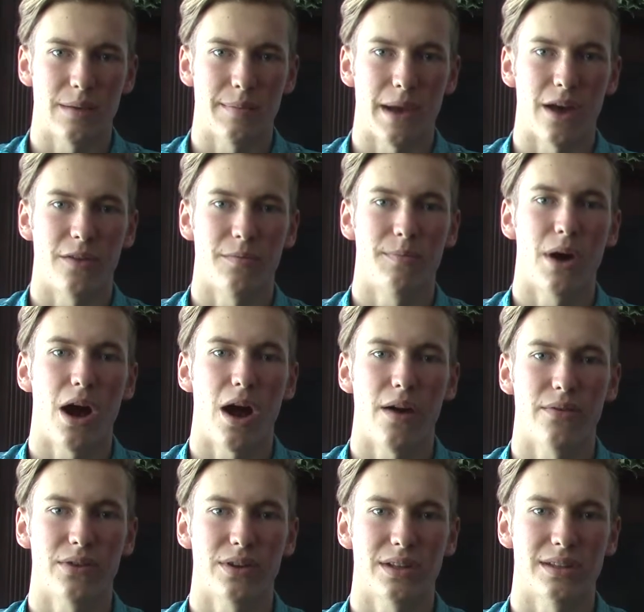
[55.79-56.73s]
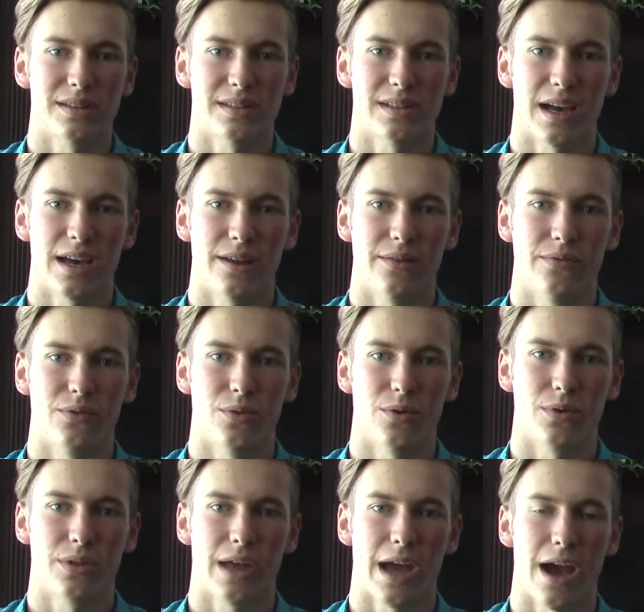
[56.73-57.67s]
amount of poverty inside of
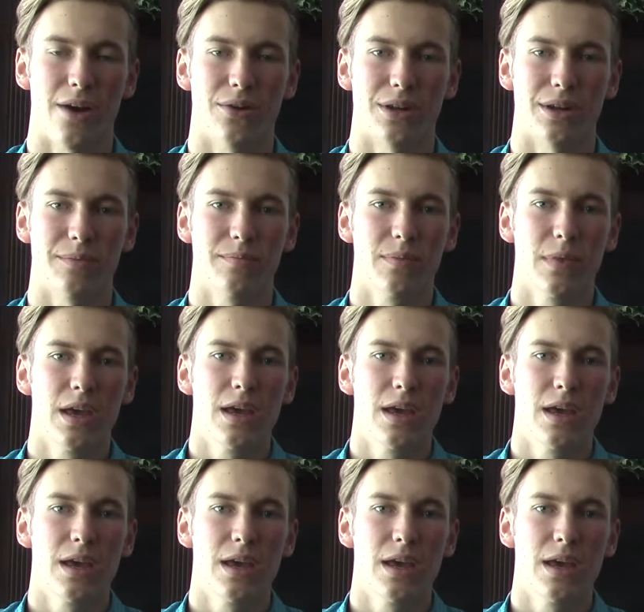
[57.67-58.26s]
North County.